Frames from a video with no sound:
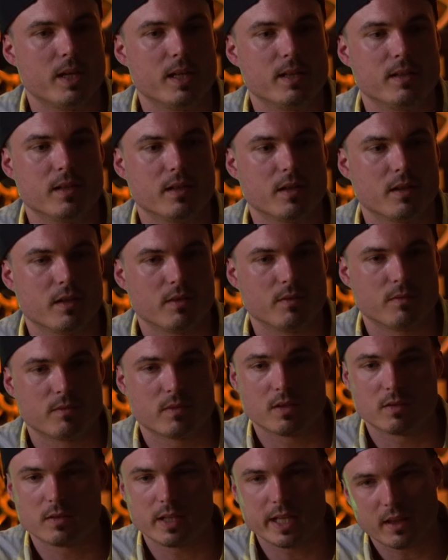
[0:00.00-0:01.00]
in the,
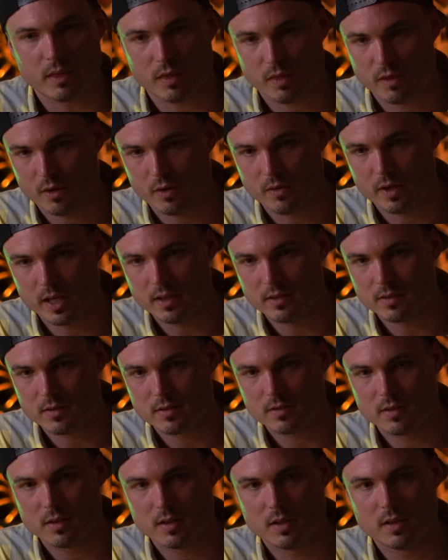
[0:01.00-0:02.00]
the late
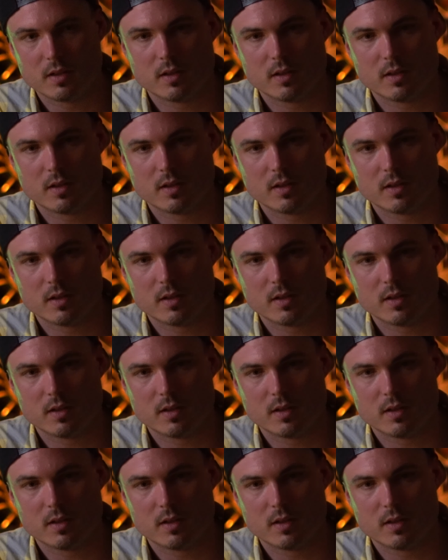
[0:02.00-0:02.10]
30s.